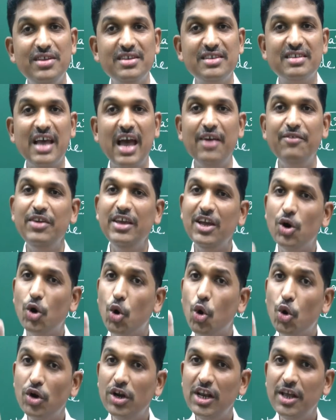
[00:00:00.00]
is having
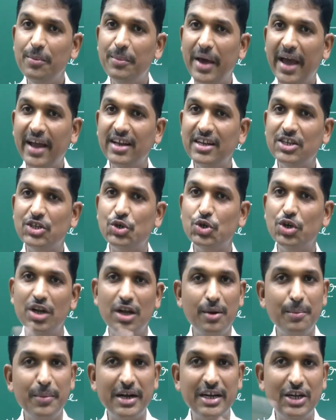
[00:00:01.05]
only
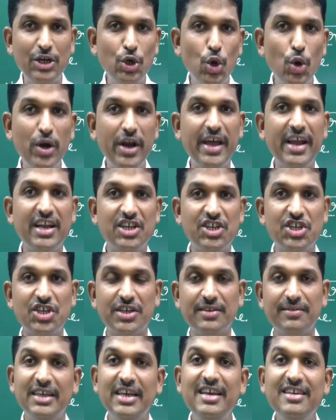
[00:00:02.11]
magnitude but no
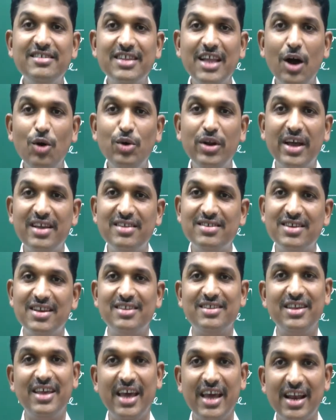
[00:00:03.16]
direction is known as
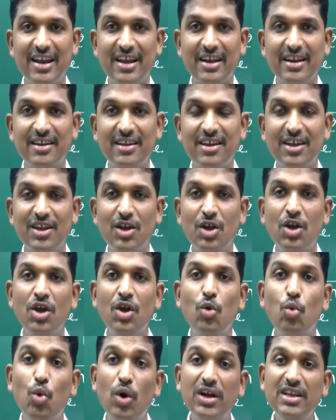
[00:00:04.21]
scalar.
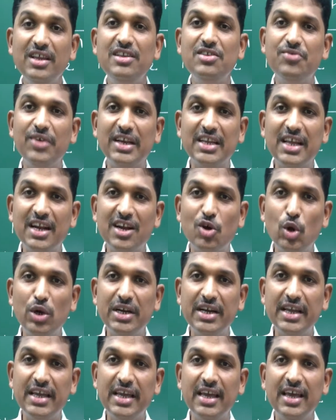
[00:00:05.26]
What is vector
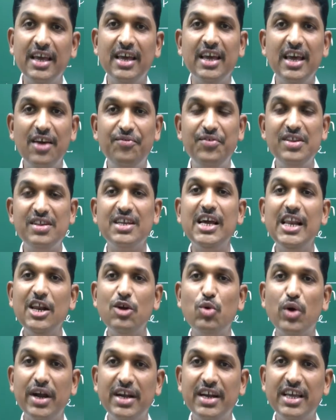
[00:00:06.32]
quantity? A physical
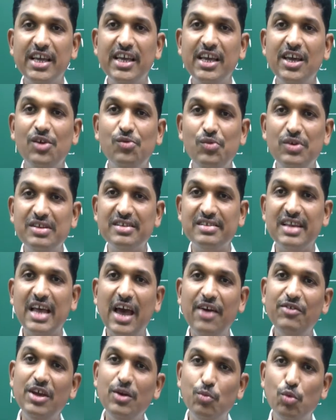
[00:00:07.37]
quantity which is
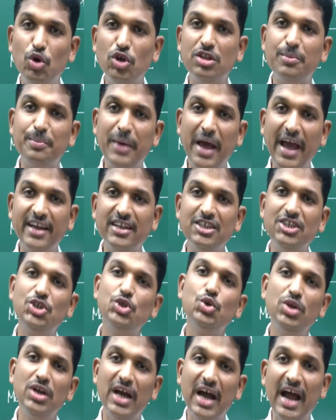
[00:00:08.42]
having both
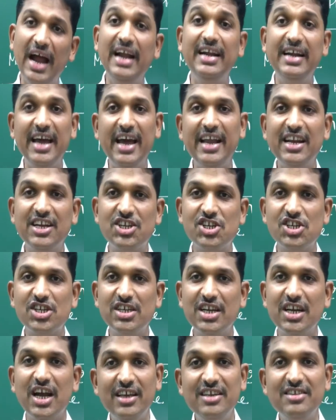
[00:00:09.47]
magnitude and
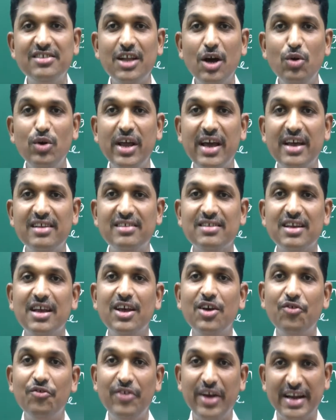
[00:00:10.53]
direction is known as
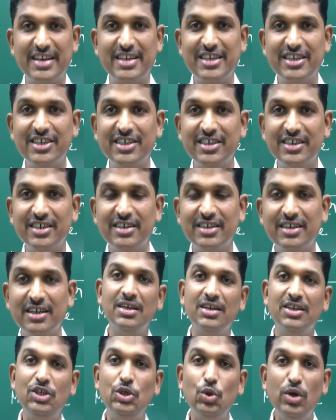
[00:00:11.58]
vector.
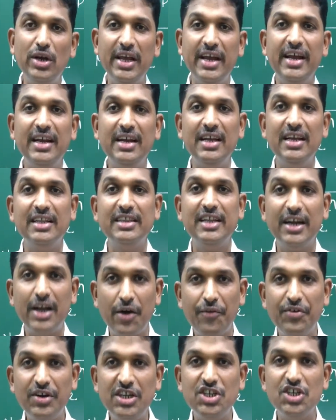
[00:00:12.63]
You learned the
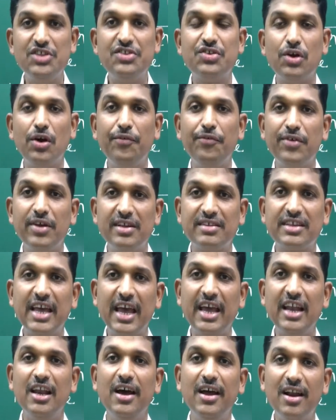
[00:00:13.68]
definitions of
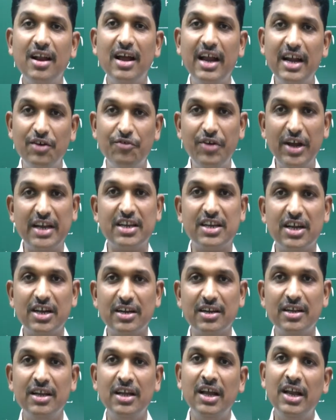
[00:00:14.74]
scalar and vector.
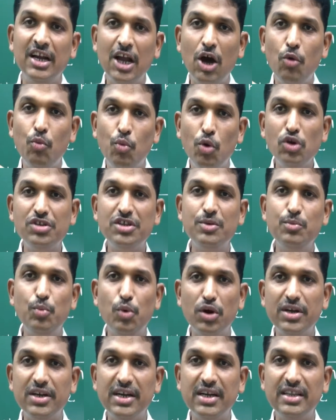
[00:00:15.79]
Now most
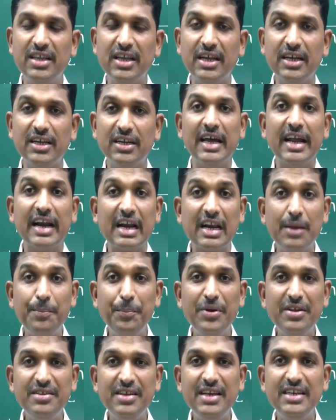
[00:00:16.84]
important thing,
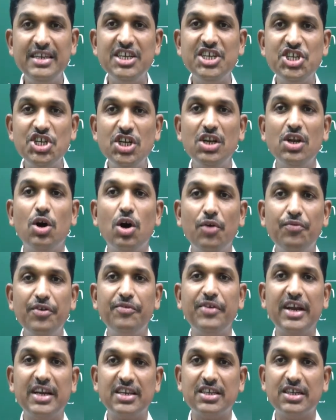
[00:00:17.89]
representation of a
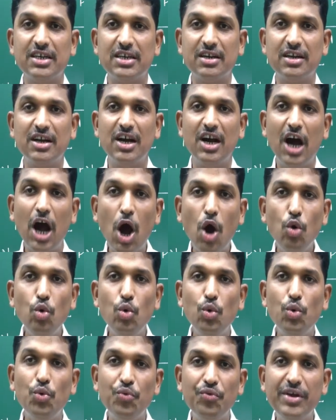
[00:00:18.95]
vector.
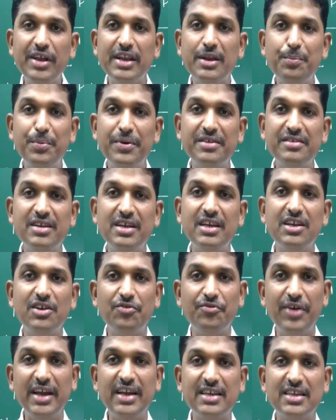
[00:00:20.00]
How we represent
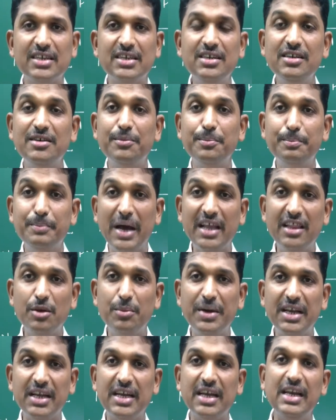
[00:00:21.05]
vector
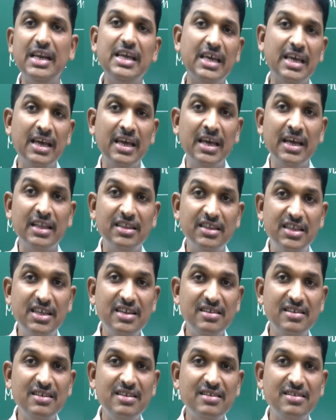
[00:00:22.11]
mathematically.
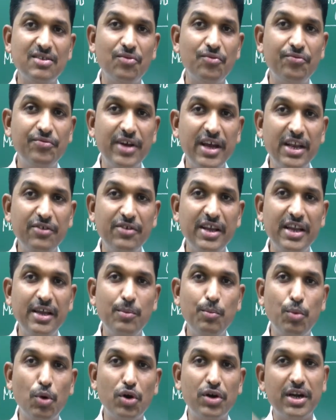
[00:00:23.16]
This is very
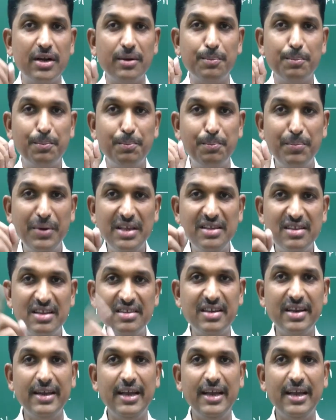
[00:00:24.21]
important. Please listen